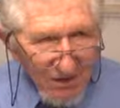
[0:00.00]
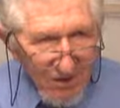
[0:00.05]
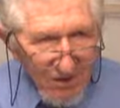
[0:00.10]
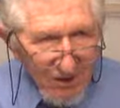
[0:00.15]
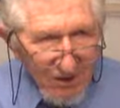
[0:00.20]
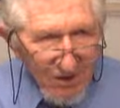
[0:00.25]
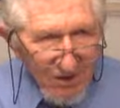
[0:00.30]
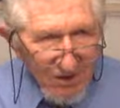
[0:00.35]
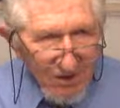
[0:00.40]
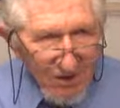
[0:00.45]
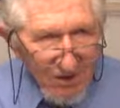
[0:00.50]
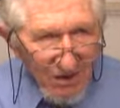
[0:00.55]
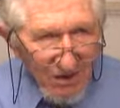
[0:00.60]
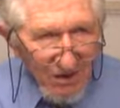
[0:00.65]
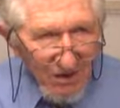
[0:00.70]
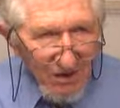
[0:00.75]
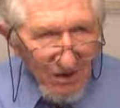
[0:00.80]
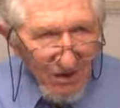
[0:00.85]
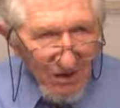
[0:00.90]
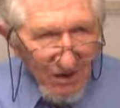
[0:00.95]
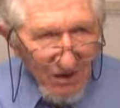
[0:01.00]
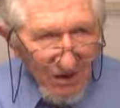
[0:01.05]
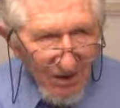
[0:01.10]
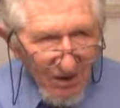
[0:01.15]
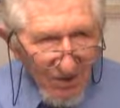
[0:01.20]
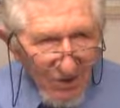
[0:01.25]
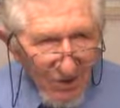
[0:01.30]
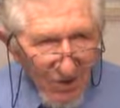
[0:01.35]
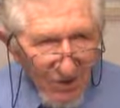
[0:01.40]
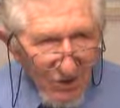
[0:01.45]
Israel, in
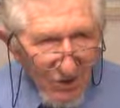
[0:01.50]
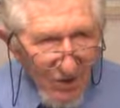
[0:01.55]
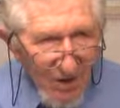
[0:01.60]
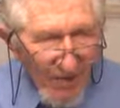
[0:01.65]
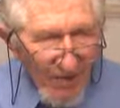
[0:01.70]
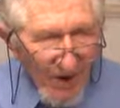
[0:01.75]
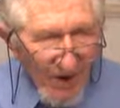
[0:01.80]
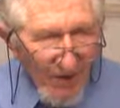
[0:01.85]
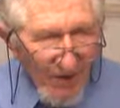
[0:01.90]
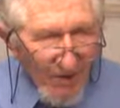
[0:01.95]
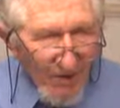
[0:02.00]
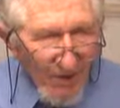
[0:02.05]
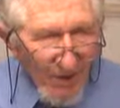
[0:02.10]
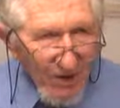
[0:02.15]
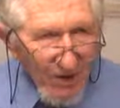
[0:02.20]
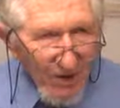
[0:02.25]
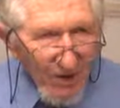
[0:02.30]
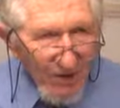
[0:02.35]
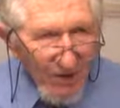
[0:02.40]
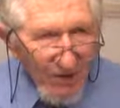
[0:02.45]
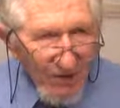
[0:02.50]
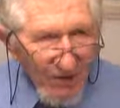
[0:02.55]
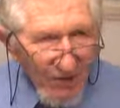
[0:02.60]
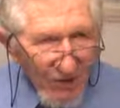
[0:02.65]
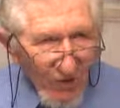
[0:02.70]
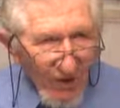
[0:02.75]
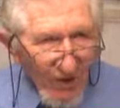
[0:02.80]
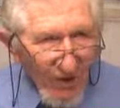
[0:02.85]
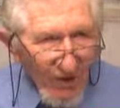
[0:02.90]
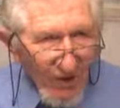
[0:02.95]
the Moshe Rabbeinu period,
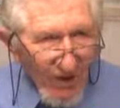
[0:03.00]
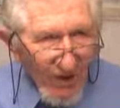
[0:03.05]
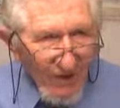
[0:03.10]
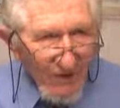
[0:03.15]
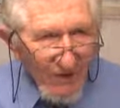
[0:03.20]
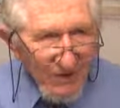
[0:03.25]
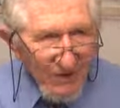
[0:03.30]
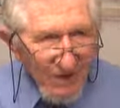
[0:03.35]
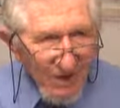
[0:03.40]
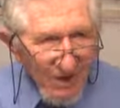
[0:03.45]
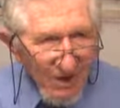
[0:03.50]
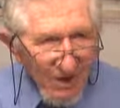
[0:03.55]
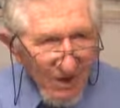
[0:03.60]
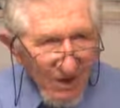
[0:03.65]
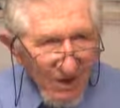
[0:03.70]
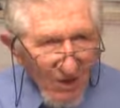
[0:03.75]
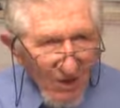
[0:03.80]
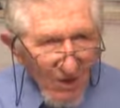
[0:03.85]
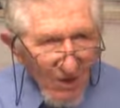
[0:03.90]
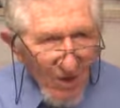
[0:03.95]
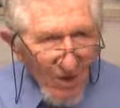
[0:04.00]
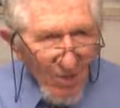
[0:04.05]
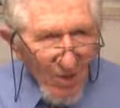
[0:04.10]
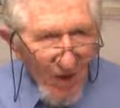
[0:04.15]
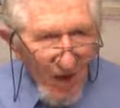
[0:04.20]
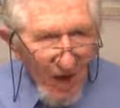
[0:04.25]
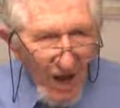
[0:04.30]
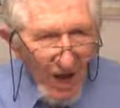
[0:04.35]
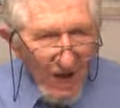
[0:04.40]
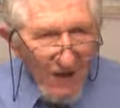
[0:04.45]
before the prophets,
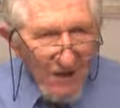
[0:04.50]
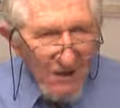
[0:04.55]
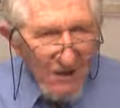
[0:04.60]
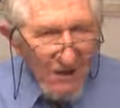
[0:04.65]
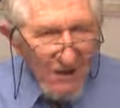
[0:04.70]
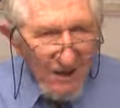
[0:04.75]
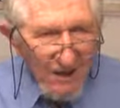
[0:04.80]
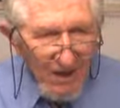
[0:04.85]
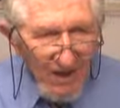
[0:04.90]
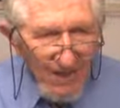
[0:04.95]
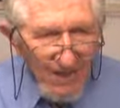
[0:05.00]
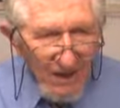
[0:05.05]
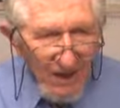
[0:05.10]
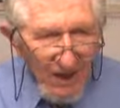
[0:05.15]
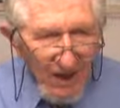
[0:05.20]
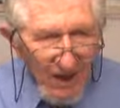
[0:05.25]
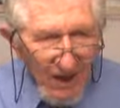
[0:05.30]
was a